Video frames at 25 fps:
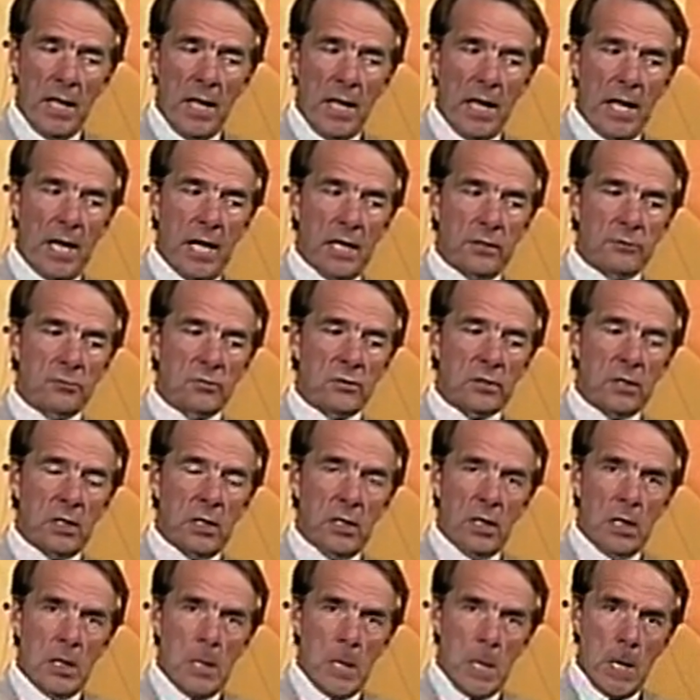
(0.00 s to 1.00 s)
And
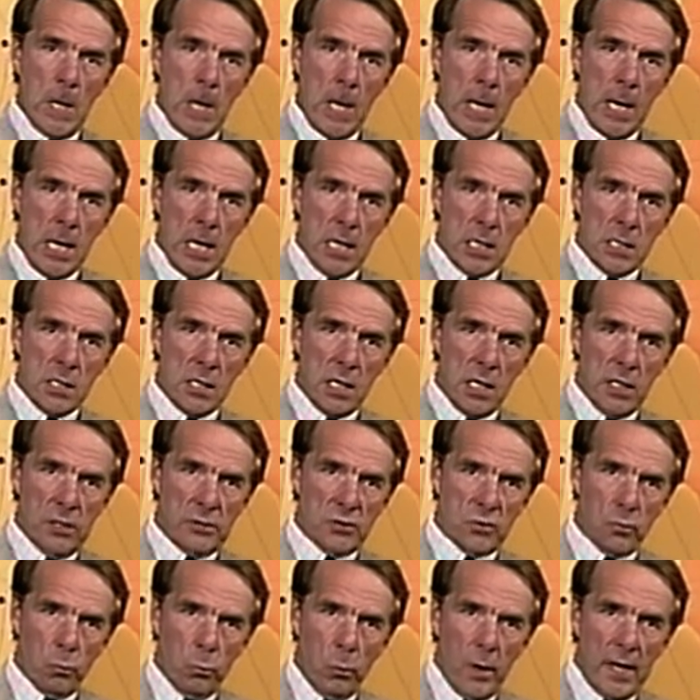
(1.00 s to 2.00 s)
in
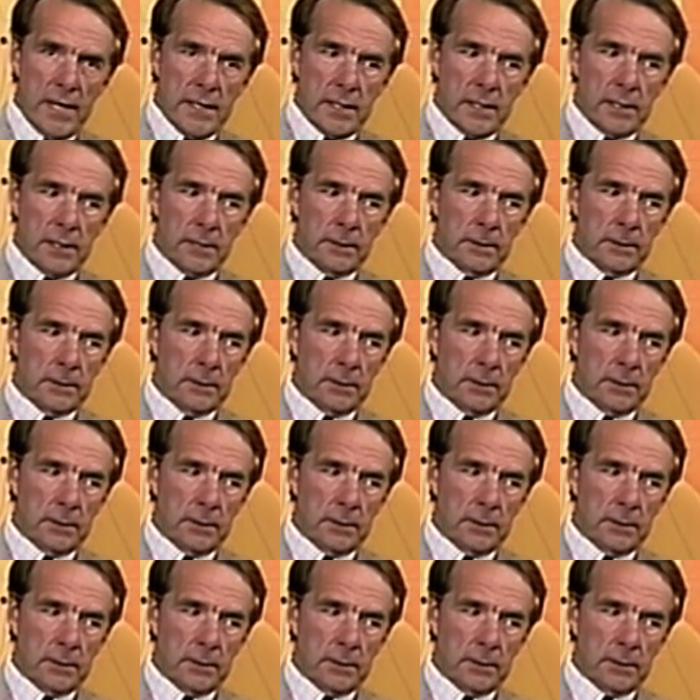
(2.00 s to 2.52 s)
its wake